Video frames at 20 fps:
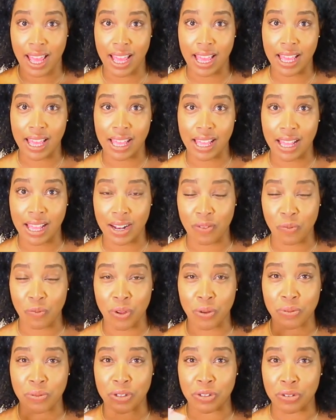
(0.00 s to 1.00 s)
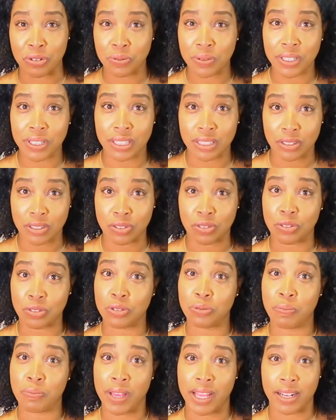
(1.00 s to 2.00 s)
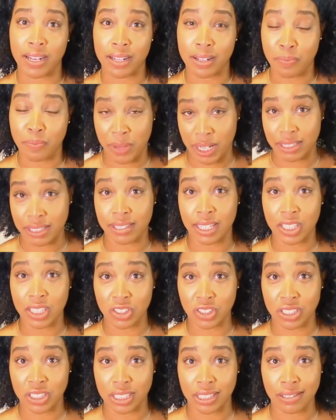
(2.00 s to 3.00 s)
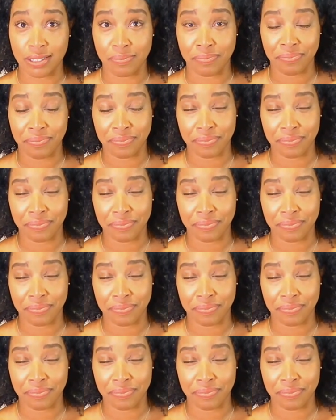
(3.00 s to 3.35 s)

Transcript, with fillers: And we were doing this through meditation.